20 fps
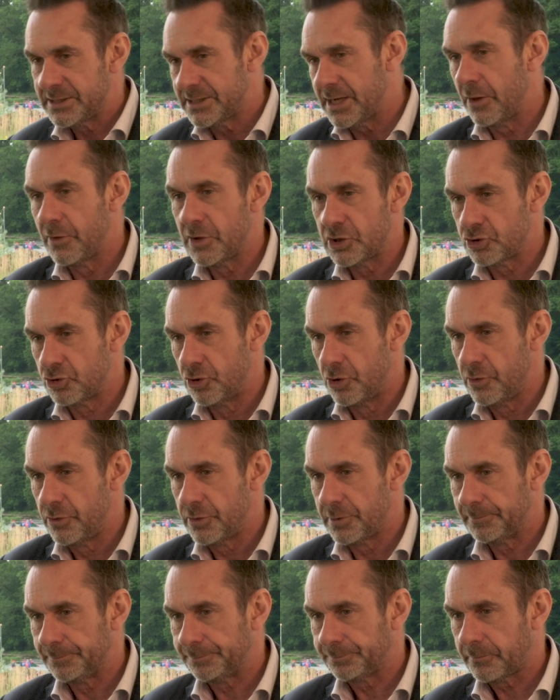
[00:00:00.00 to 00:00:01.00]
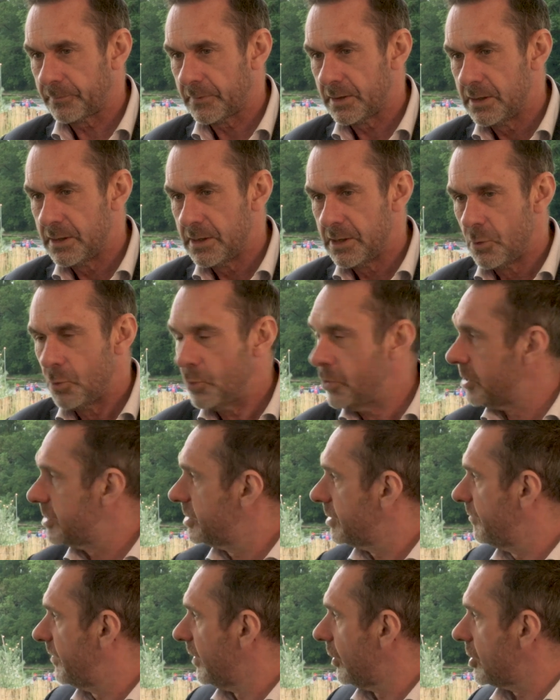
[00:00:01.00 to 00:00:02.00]
Tell the truth. We're
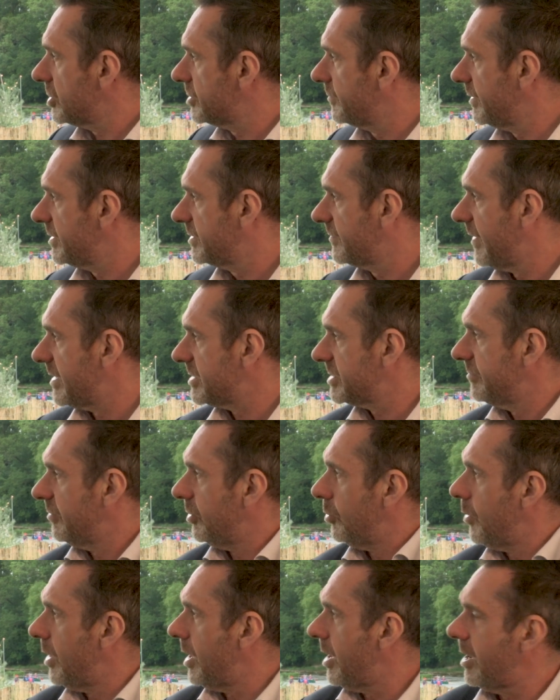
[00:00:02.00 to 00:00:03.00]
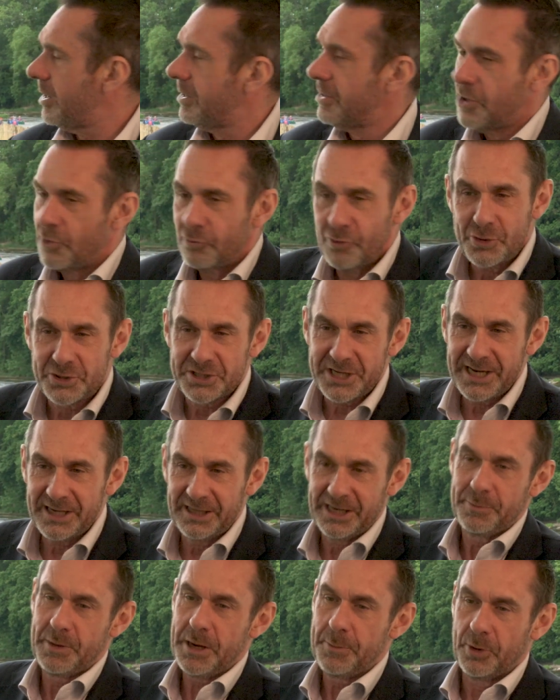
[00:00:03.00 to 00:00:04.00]
at a philosophy festival where
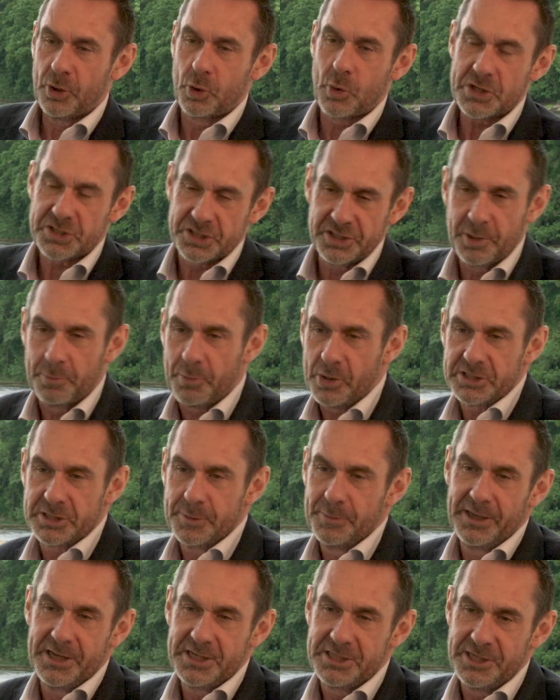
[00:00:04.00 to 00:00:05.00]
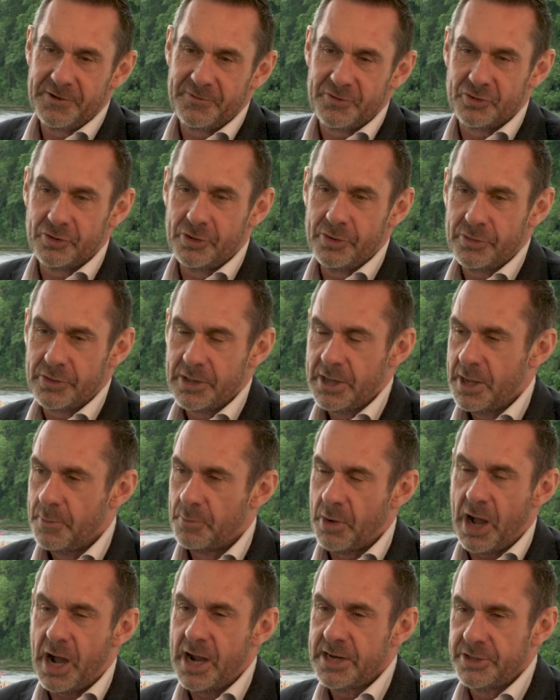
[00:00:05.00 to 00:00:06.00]
routinely people question the possibility of truth,
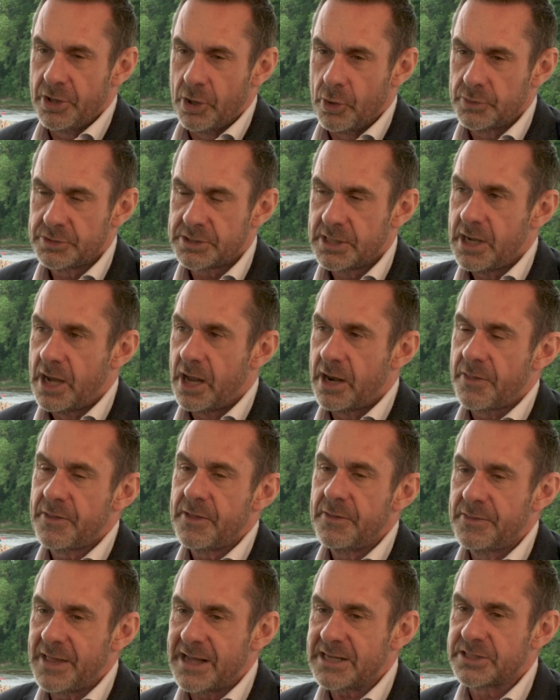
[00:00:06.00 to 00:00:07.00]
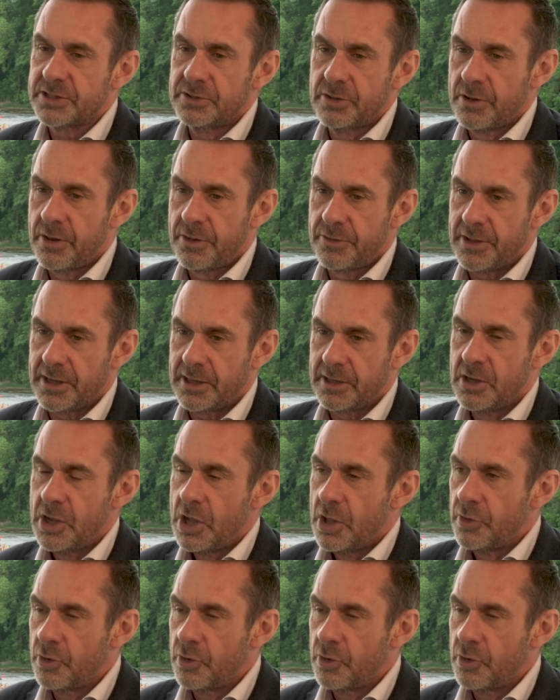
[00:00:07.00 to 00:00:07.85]
but I don't, and I think that's another thing.